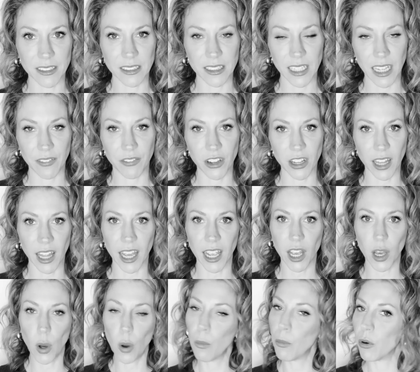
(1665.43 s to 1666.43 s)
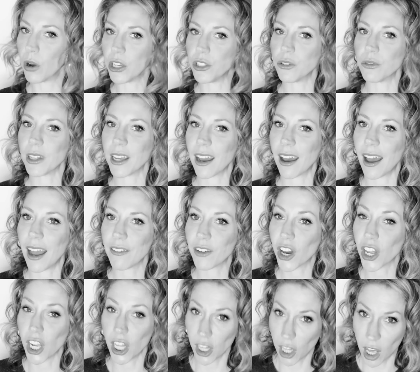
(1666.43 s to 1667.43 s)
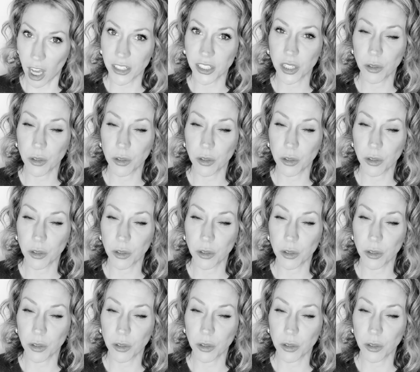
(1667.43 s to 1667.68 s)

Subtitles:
If you're like, oh boy, Julia, I've got a lot